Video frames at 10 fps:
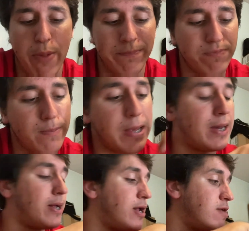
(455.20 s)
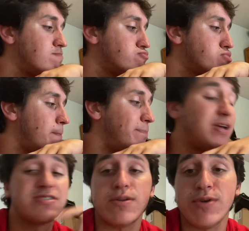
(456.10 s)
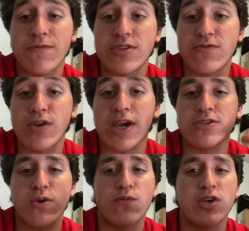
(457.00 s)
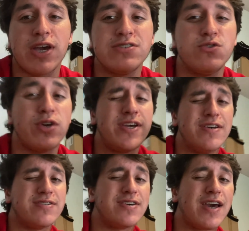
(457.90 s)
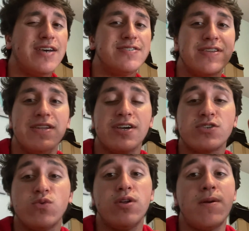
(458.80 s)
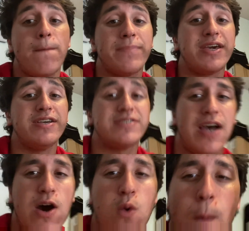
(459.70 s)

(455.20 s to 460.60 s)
But yeah, that's gonna be it for this video, guys. Hopefully you guys enjoyed it. I'll see you guys in the next one. Peace out.